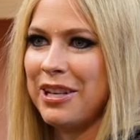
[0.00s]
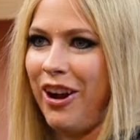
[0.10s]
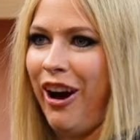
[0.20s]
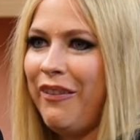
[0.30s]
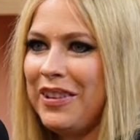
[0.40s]
I
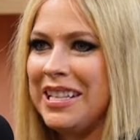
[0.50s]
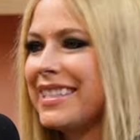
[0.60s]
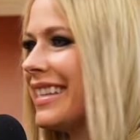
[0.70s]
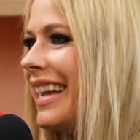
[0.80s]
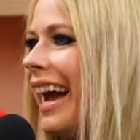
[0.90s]

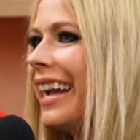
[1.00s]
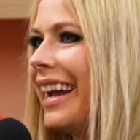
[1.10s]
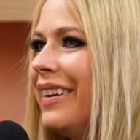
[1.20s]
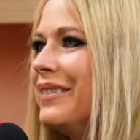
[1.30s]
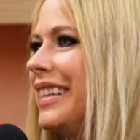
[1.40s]

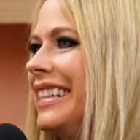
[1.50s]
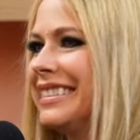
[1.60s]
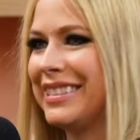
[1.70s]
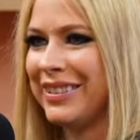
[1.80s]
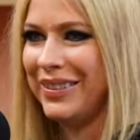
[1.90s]
am me.
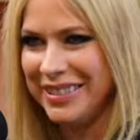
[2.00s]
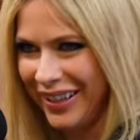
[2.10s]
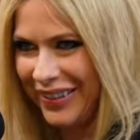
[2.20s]
It's so